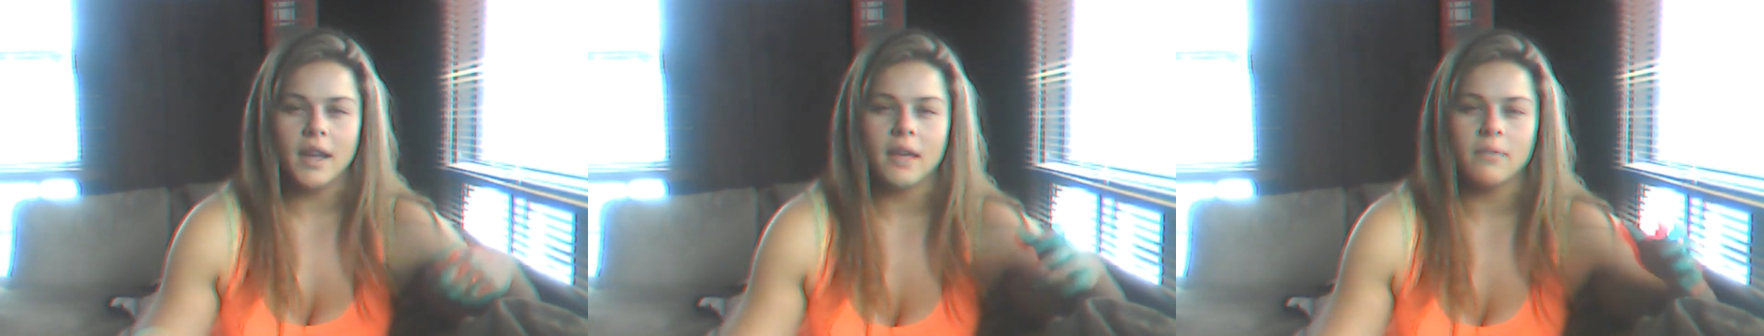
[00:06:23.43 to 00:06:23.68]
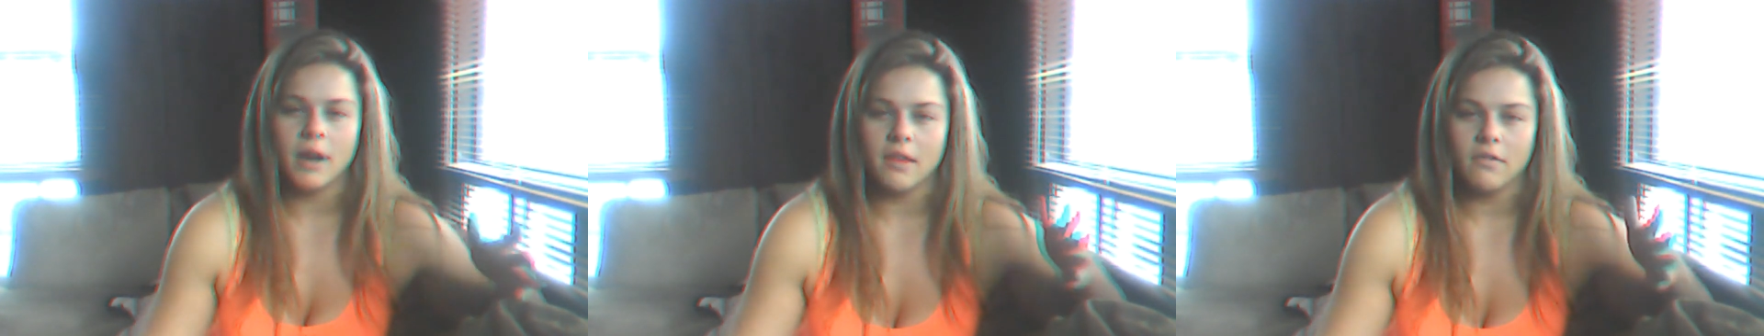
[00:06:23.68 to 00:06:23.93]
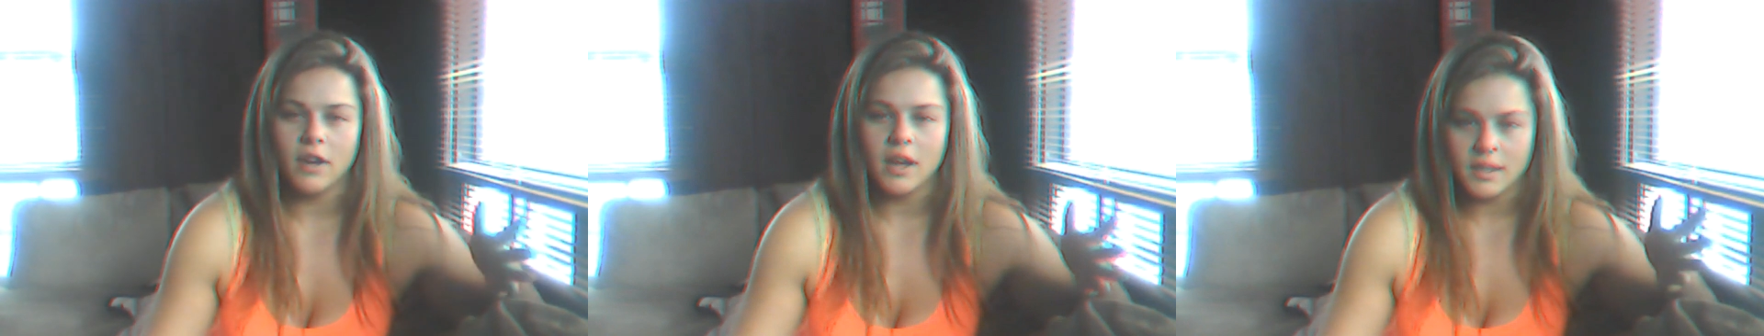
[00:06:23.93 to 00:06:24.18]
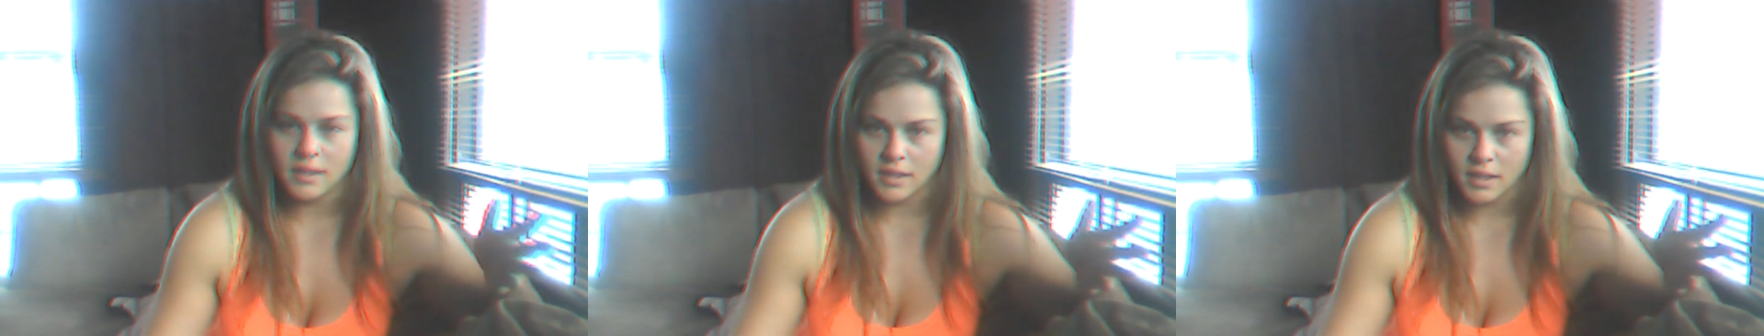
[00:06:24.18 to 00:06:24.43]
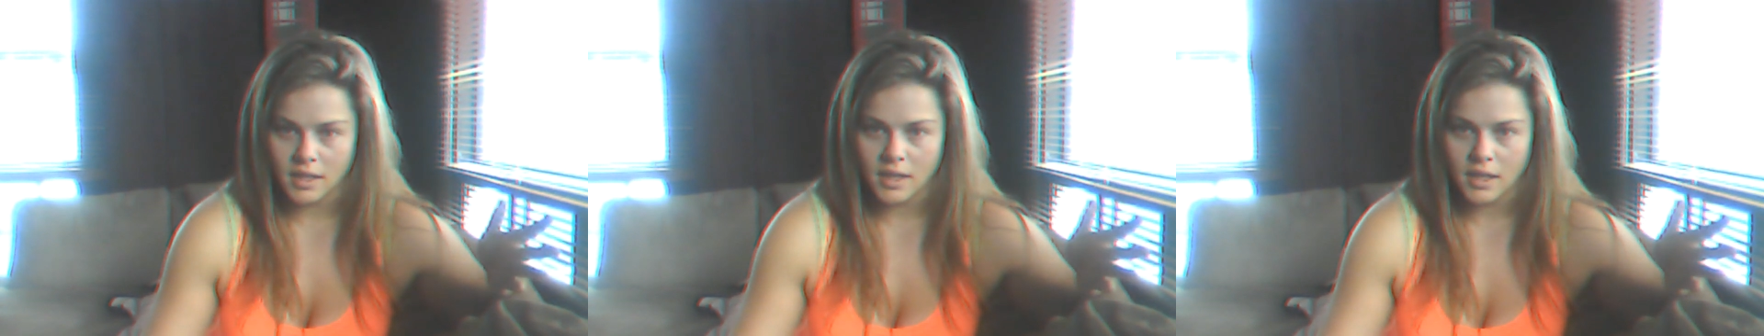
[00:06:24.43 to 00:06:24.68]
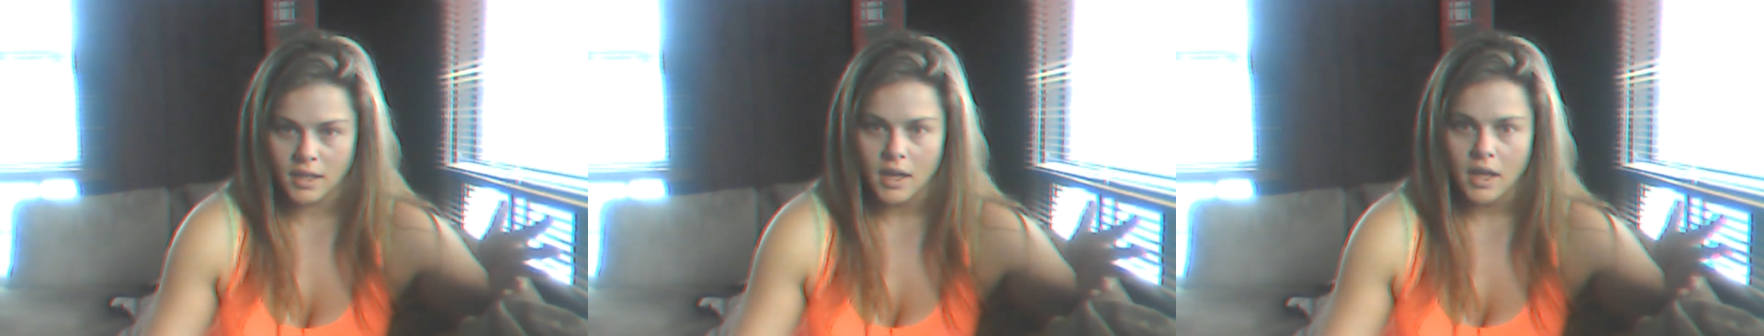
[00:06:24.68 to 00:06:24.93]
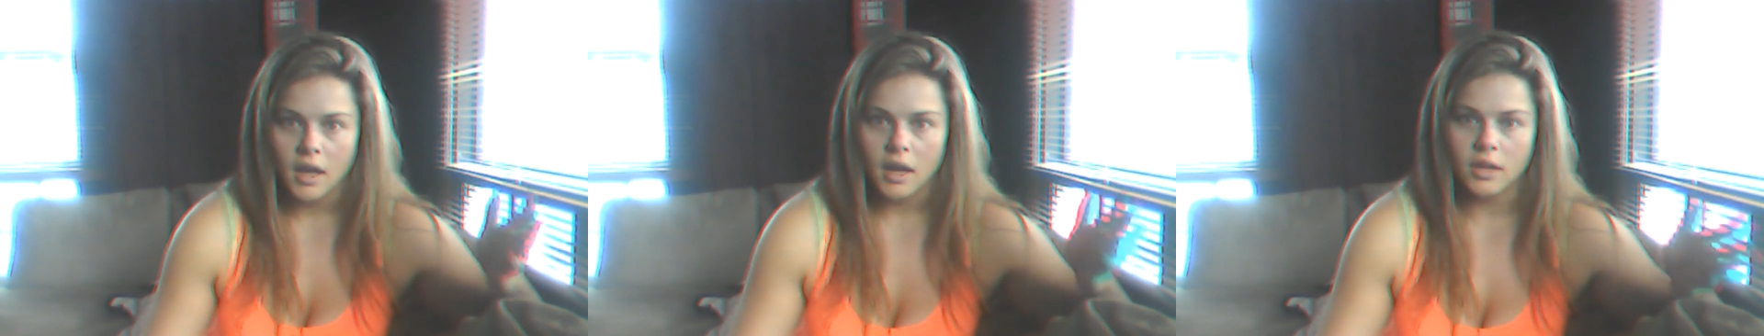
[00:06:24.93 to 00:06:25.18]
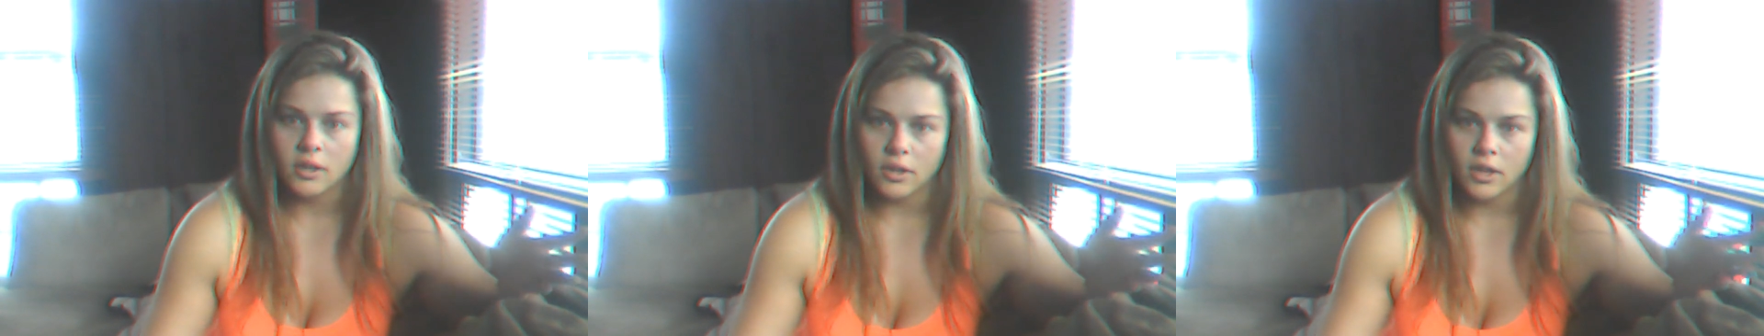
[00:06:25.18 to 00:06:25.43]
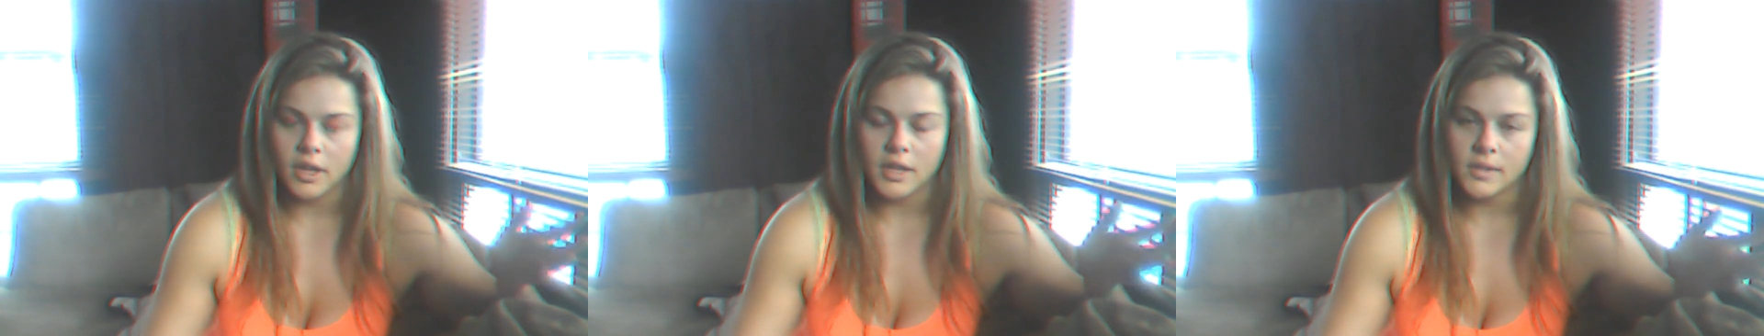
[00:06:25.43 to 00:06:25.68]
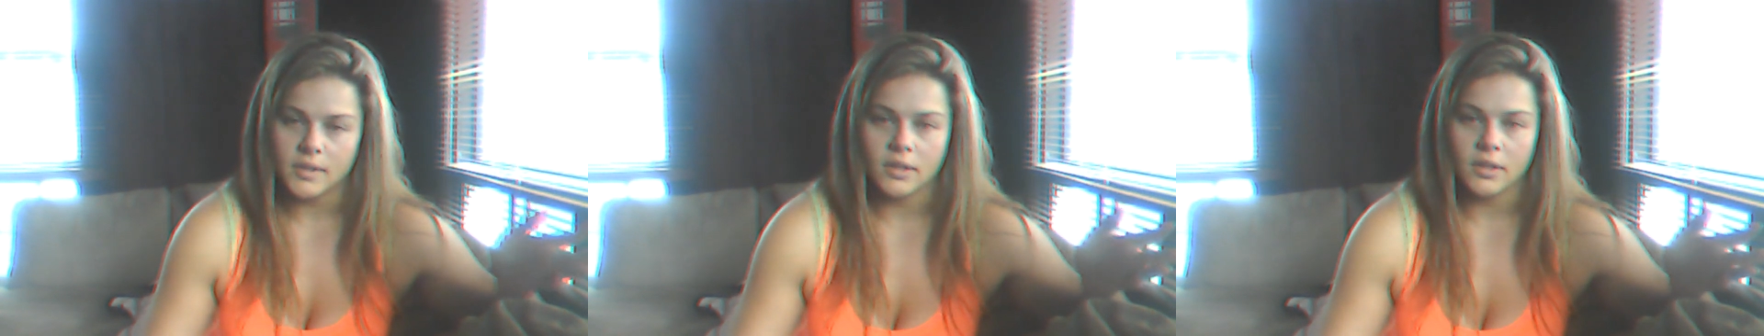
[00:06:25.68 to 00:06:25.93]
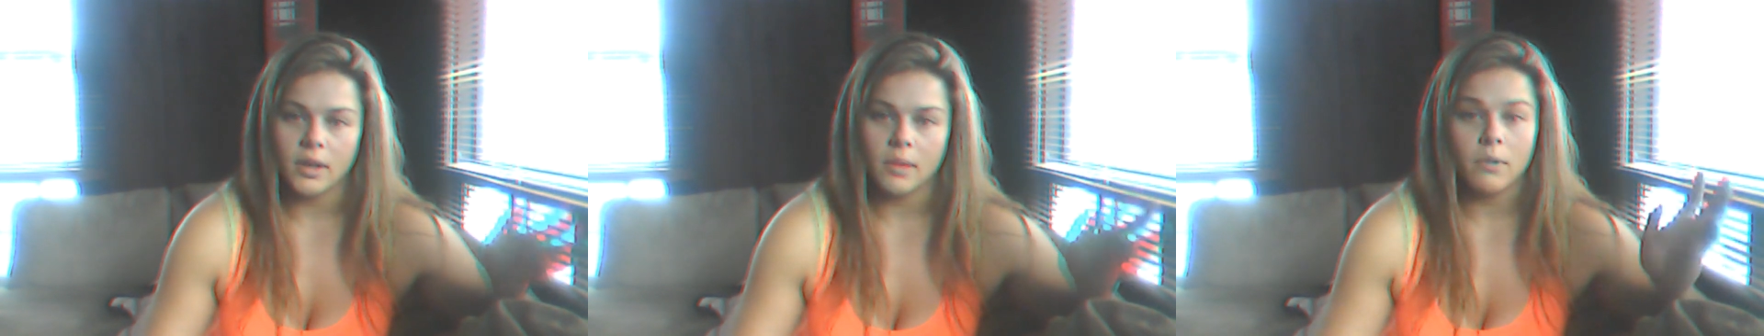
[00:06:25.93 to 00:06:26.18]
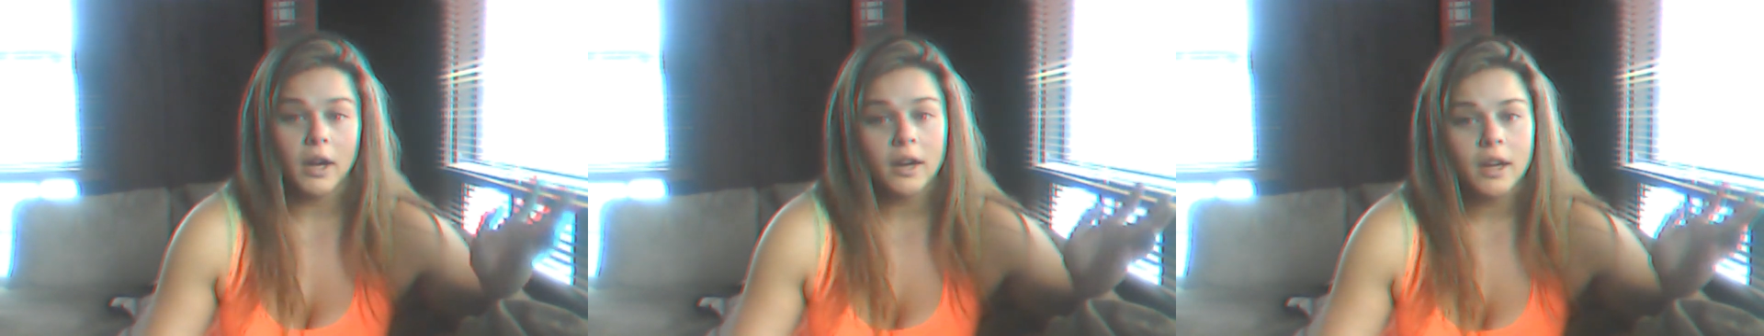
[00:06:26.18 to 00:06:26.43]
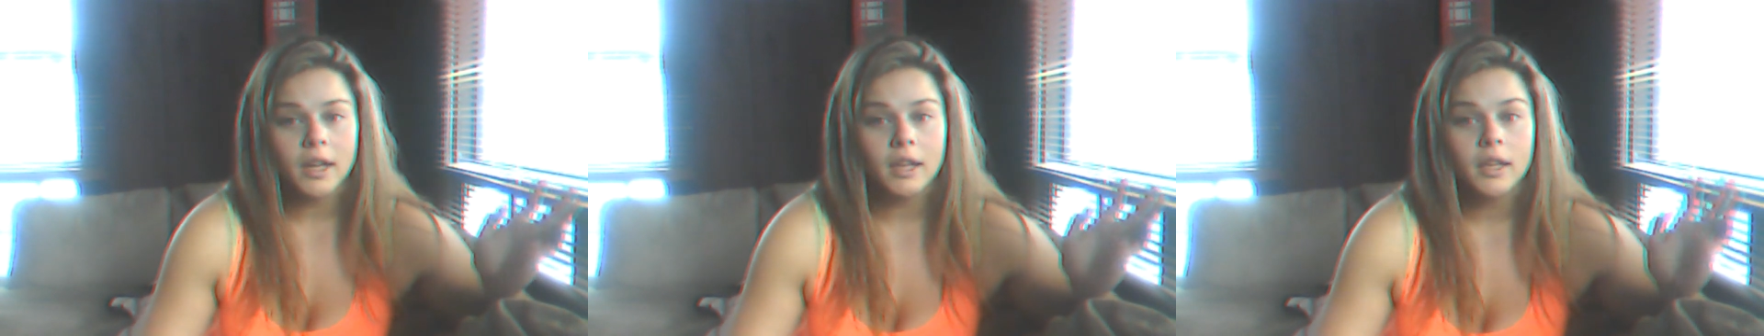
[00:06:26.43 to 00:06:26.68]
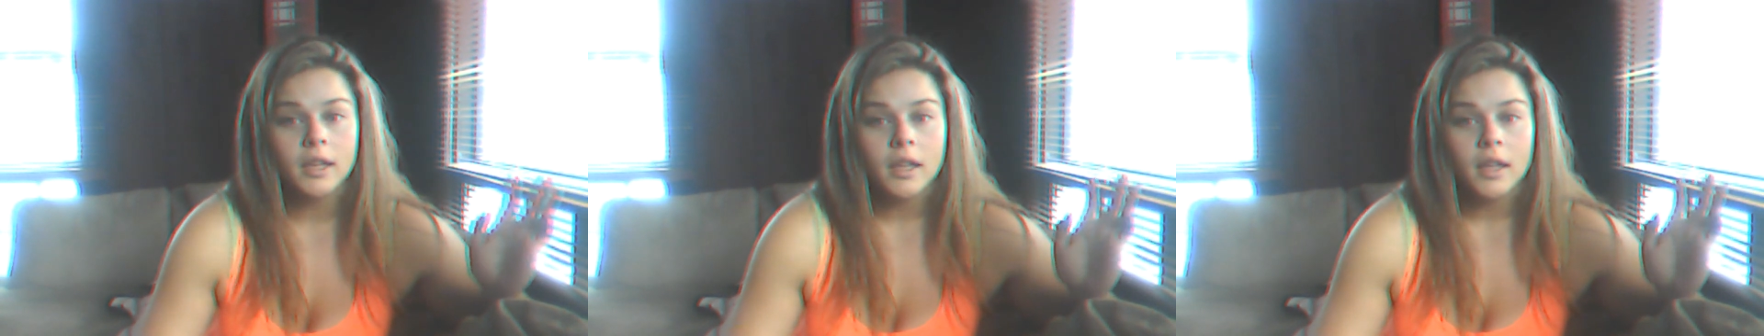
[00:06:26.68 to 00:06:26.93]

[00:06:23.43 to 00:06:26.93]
And whenever I see a girl on Instagram wearing